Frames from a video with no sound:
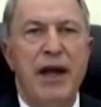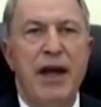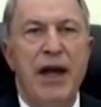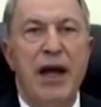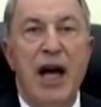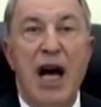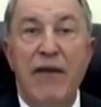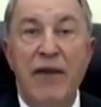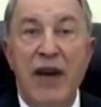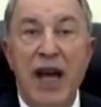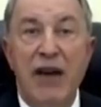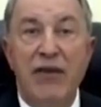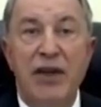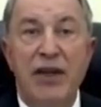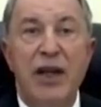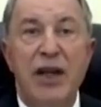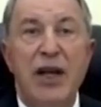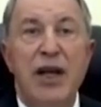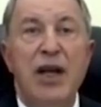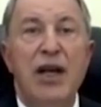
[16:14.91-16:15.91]
However,
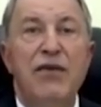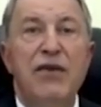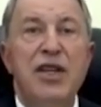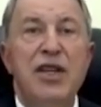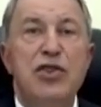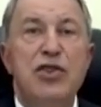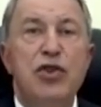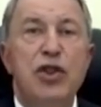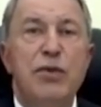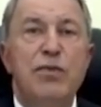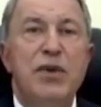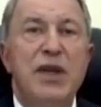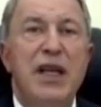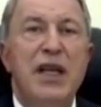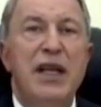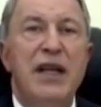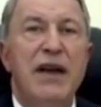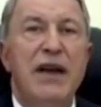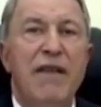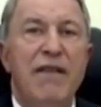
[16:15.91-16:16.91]
we should
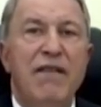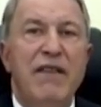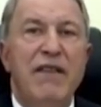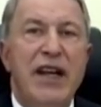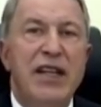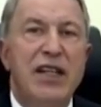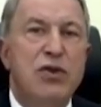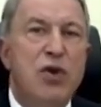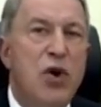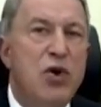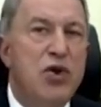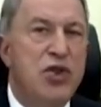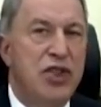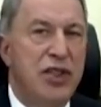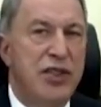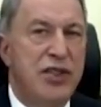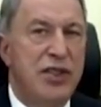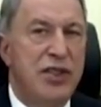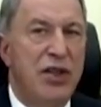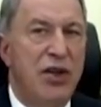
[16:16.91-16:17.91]
be very
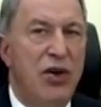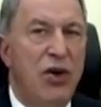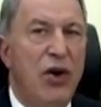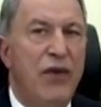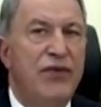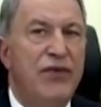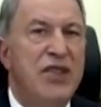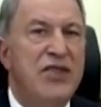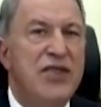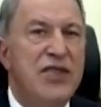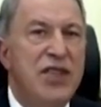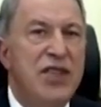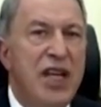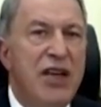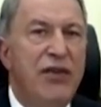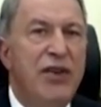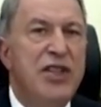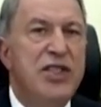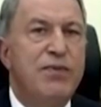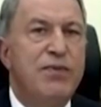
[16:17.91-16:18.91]
cautious of the
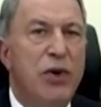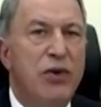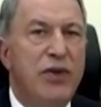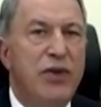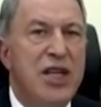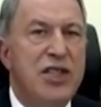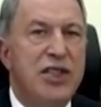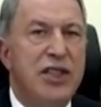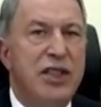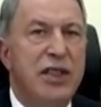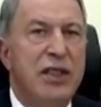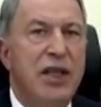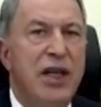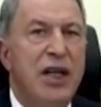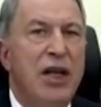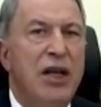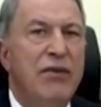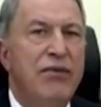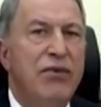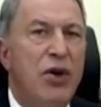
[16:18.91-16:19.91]
serious potential
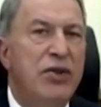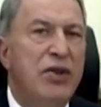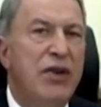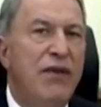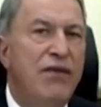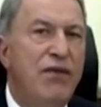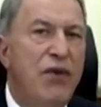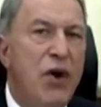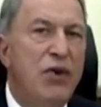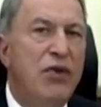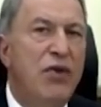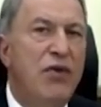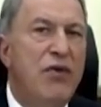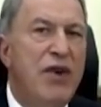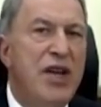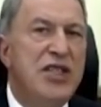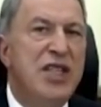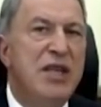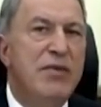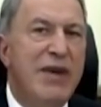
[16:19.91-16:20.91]
for the further
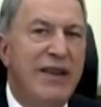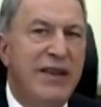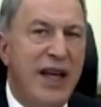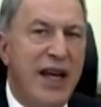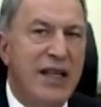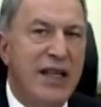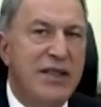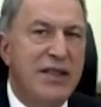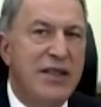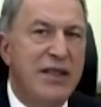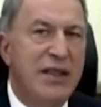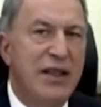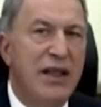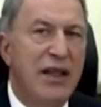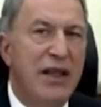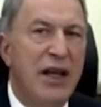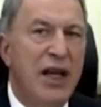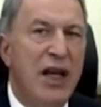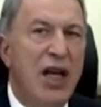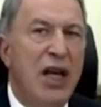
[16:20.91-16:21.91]
regime attacks,
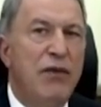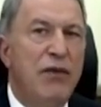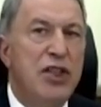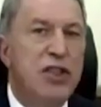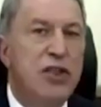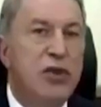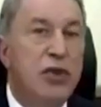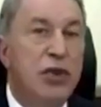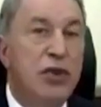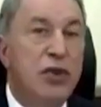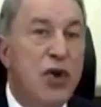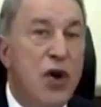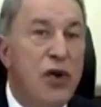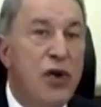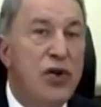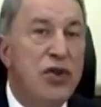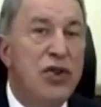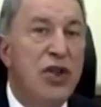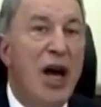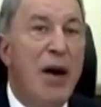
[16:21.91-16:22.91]
which could
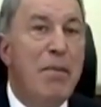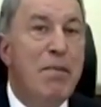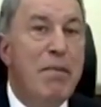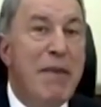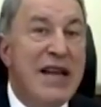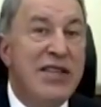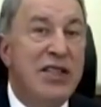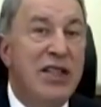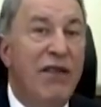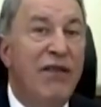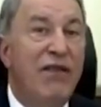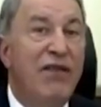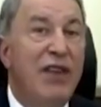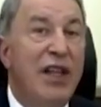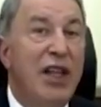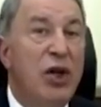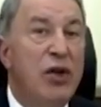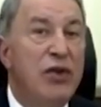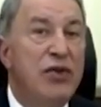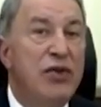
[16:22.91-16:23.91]
cause massive
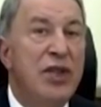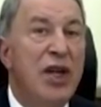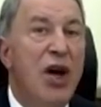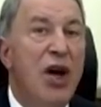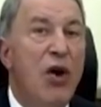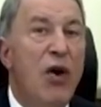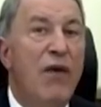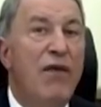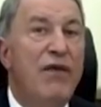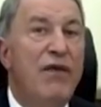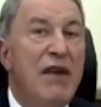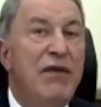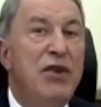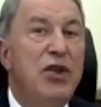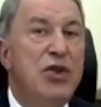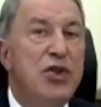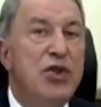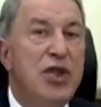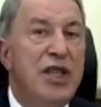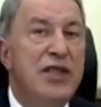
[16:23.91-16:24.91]
flows of
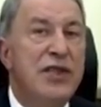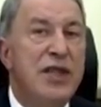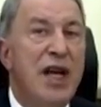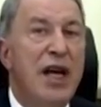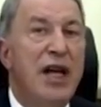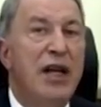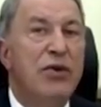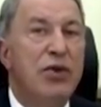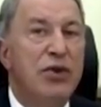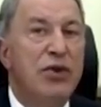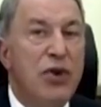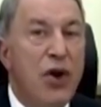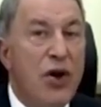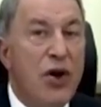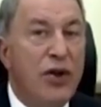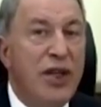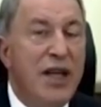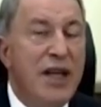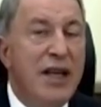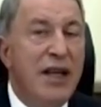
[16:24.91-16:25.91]
refugees to
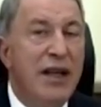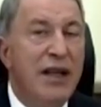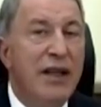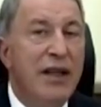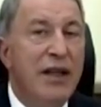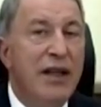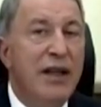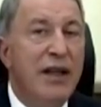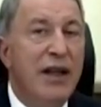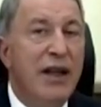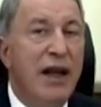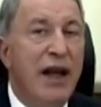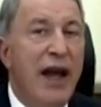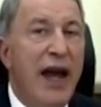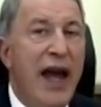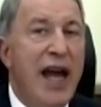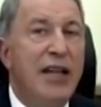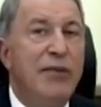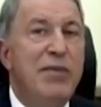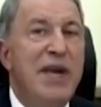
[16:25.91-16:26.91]
Turkey
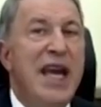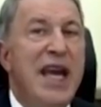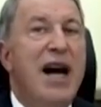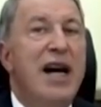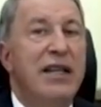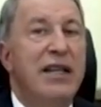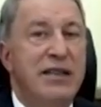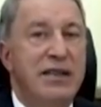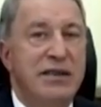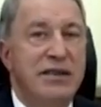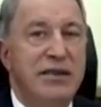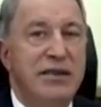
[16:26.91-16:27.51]
and beyond.